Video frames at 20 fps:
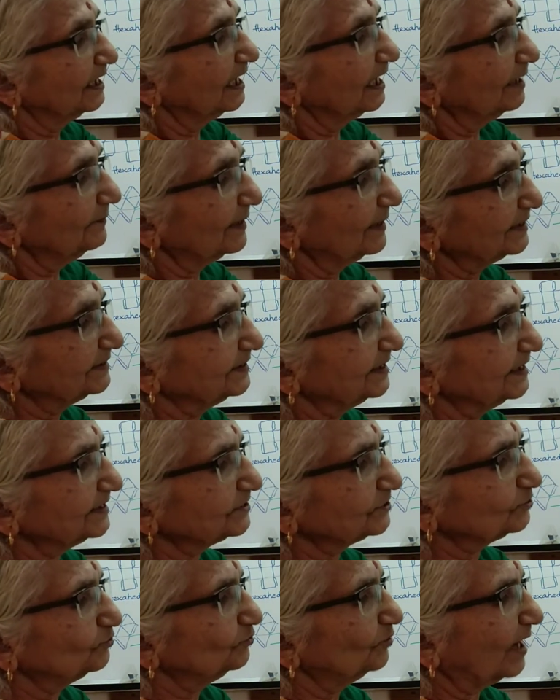but
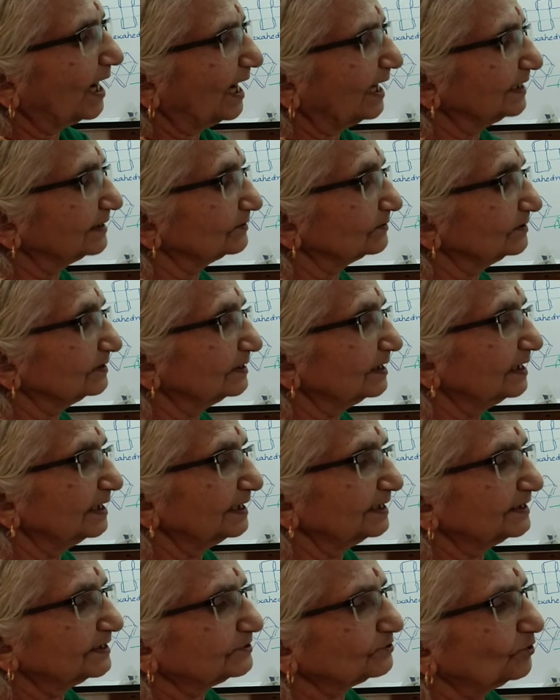these two are,
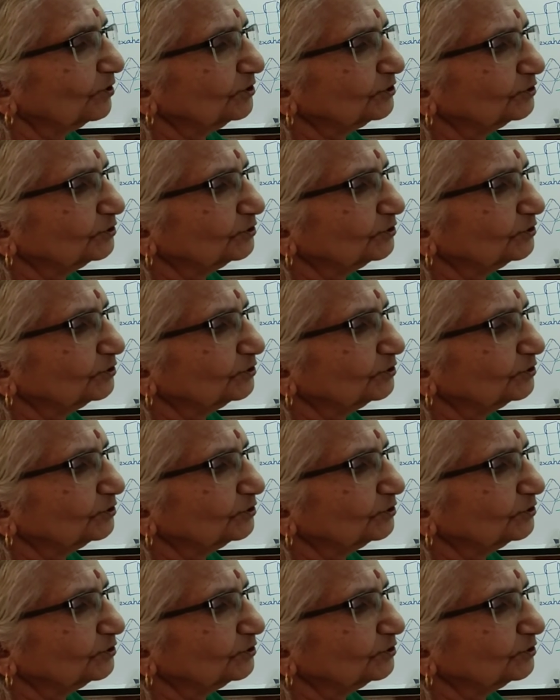it is going